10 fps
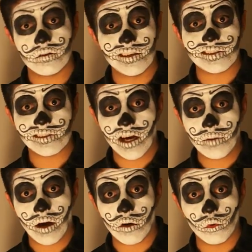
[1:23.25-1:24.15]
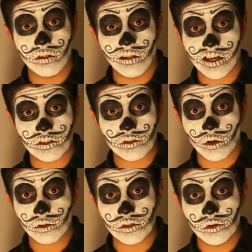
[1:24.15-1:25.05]
This time I would like to
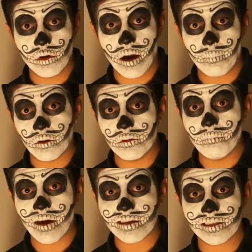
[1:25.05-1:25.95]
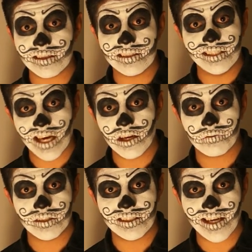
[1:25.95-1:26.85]
talk to you about the Mexican Day
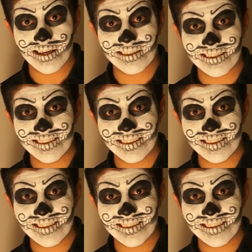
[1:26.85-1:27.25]
of the Dead.